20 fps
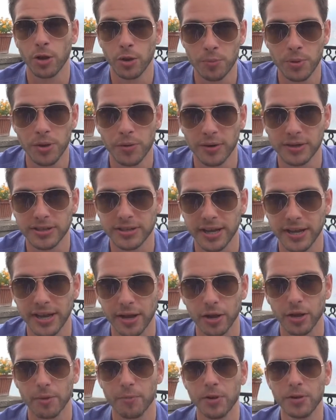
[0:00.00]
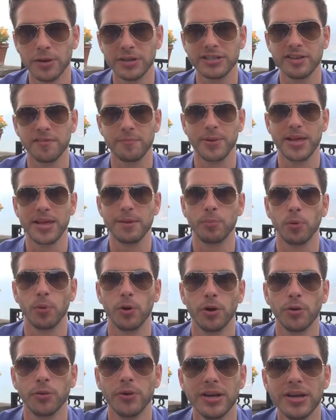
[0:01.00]
community of
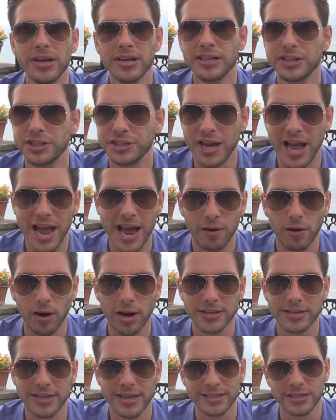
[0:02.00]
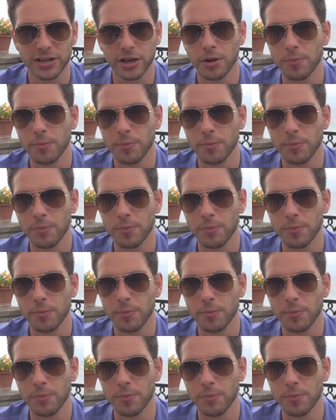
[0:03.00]
people who share ideas,